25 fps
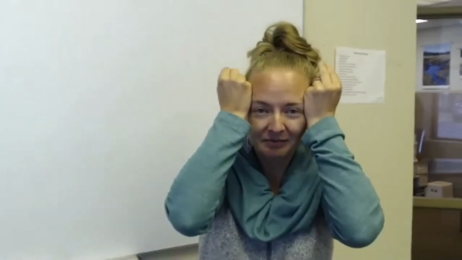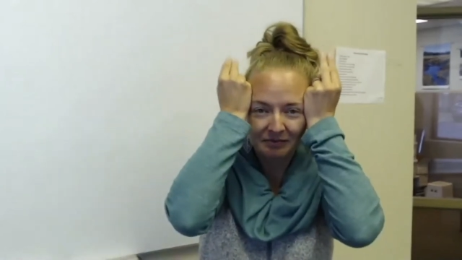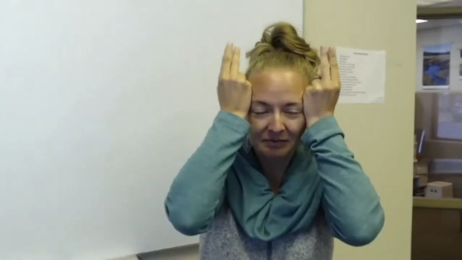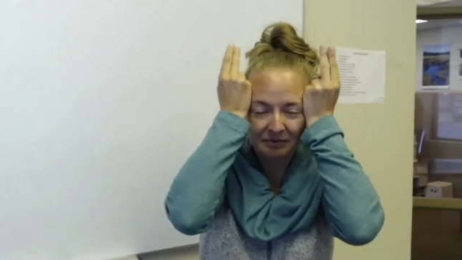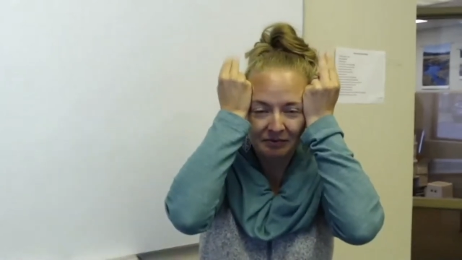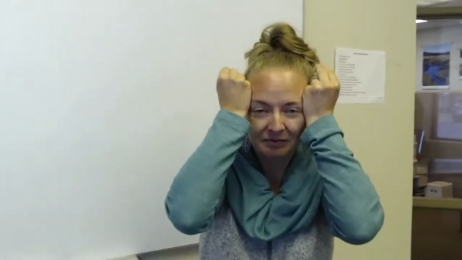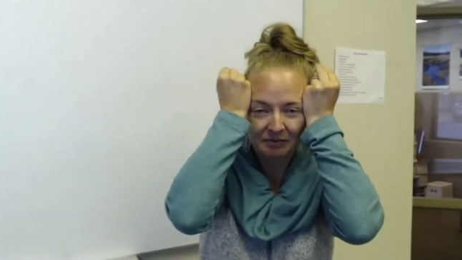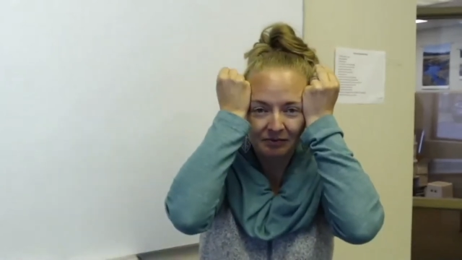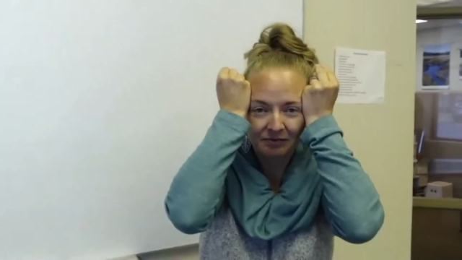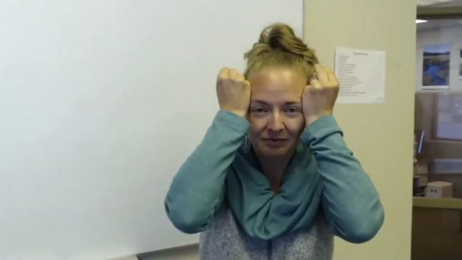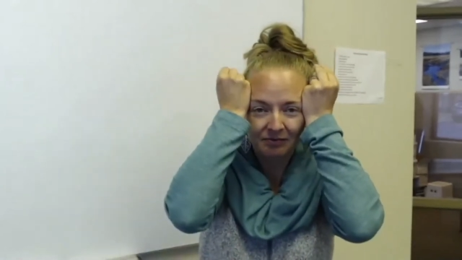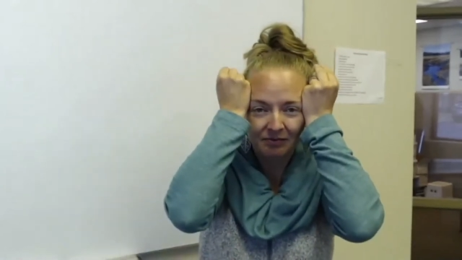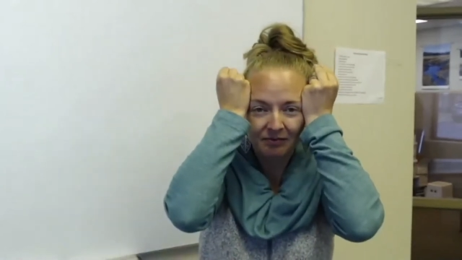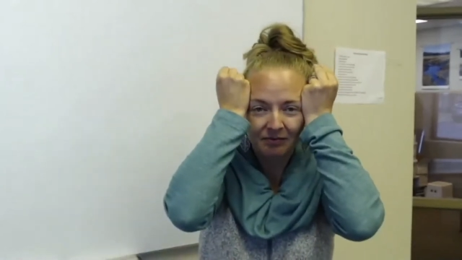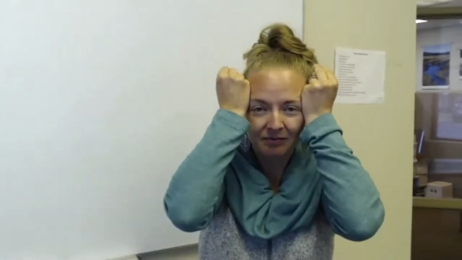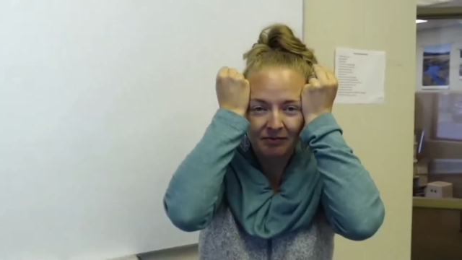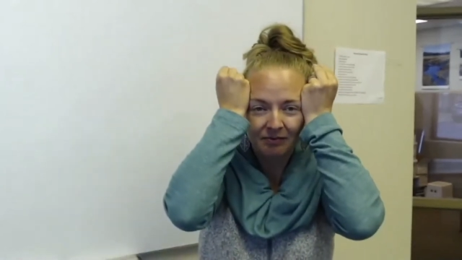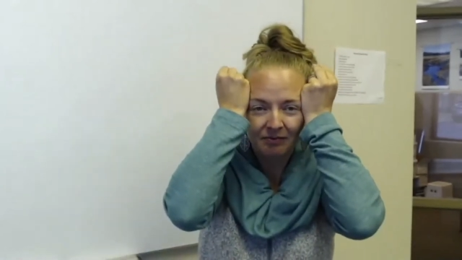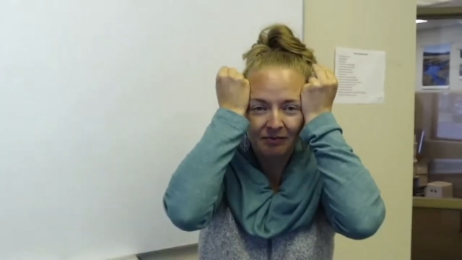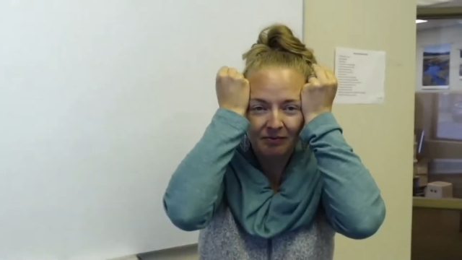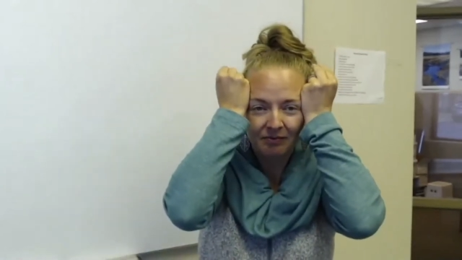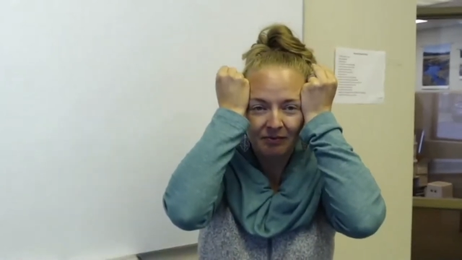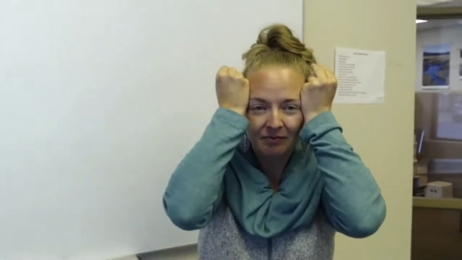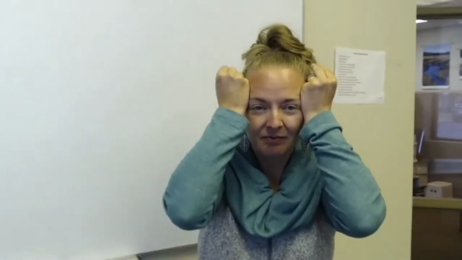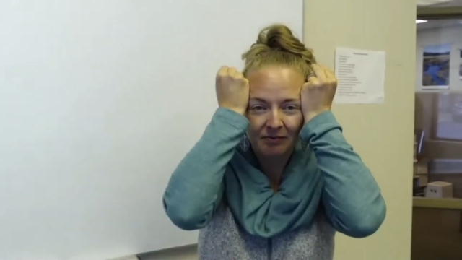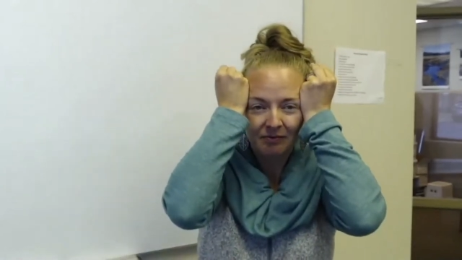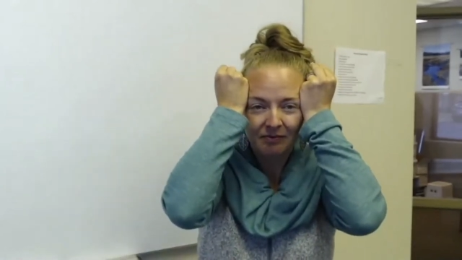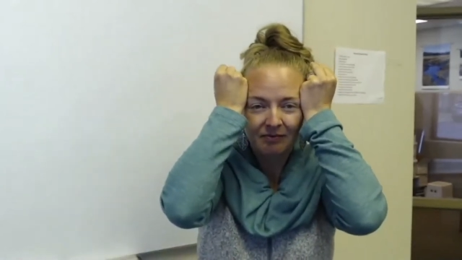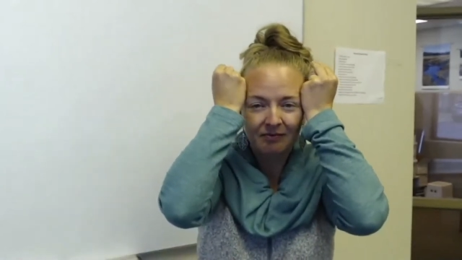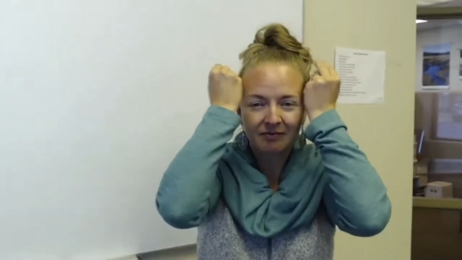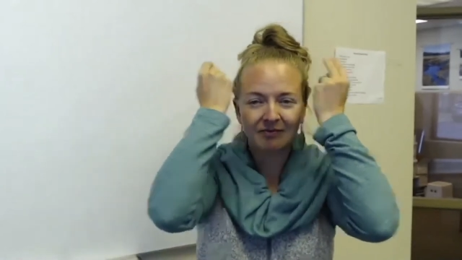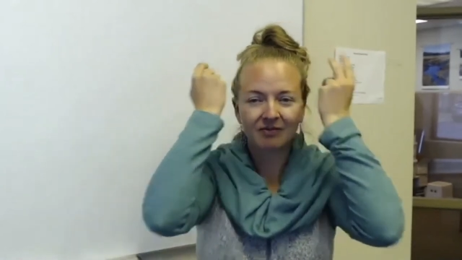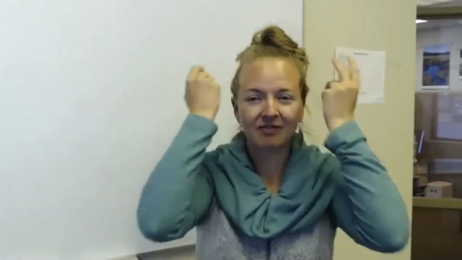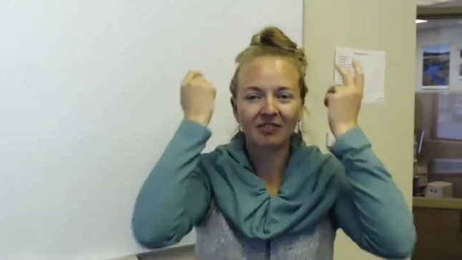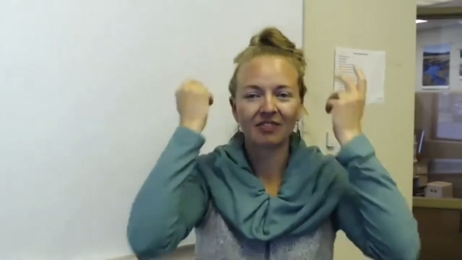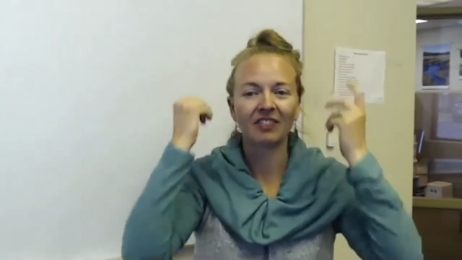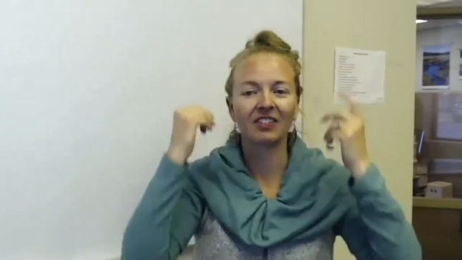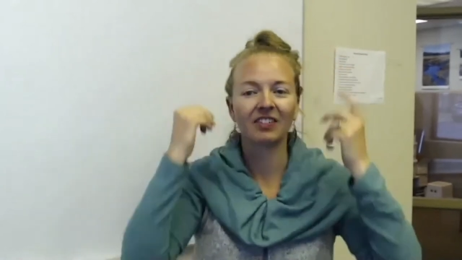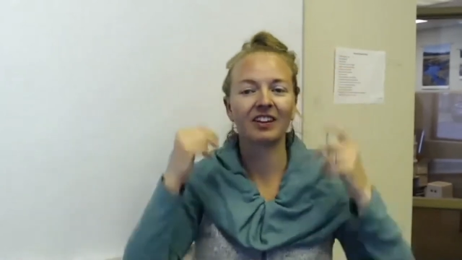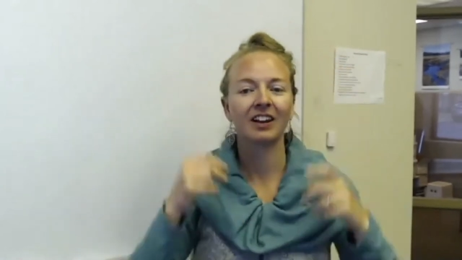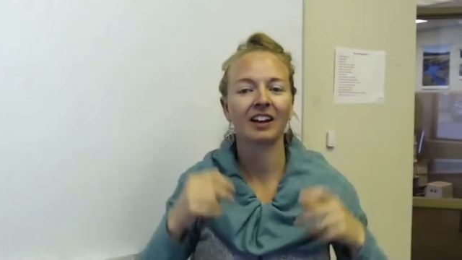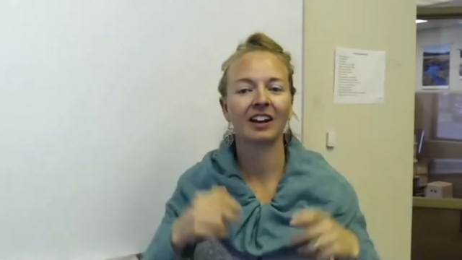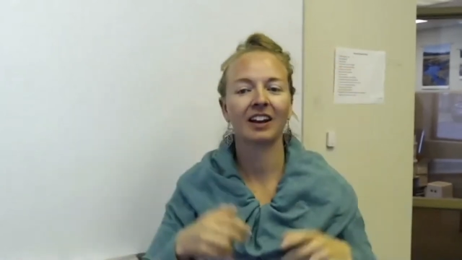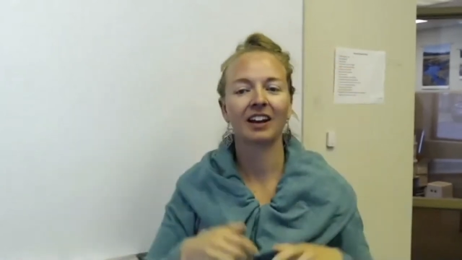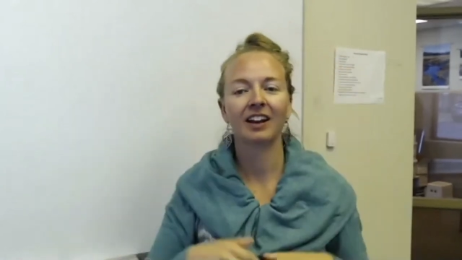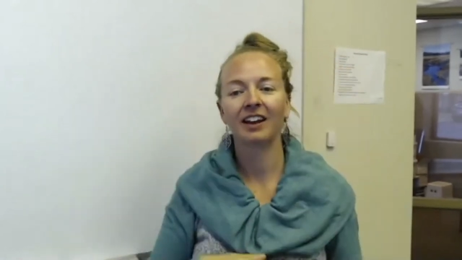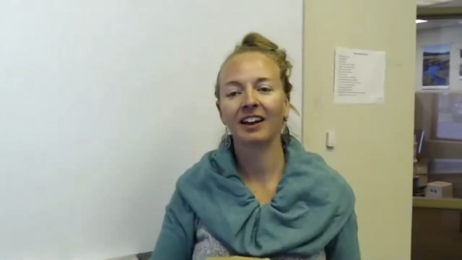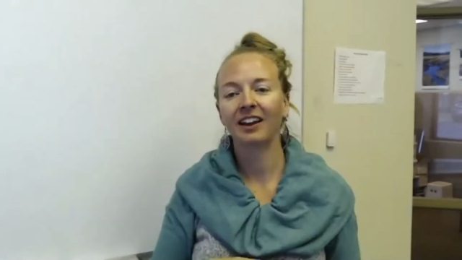No one is speaking in this clip.